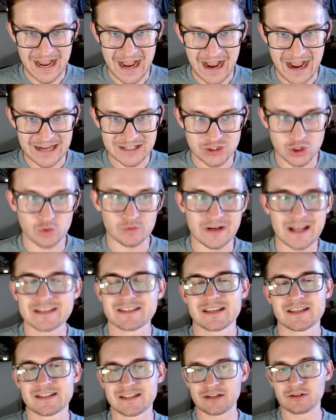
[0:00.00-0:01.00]
I don't
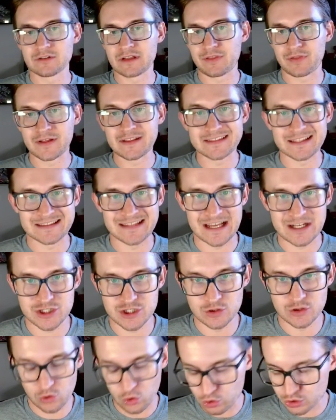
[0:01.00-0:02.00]
necessarily think that that
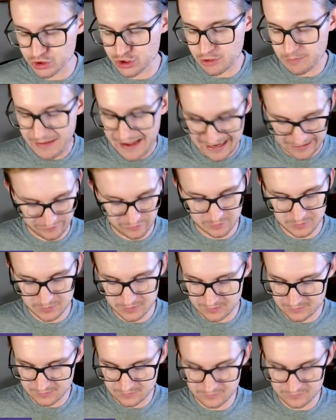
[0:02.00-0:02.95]
should hold you back from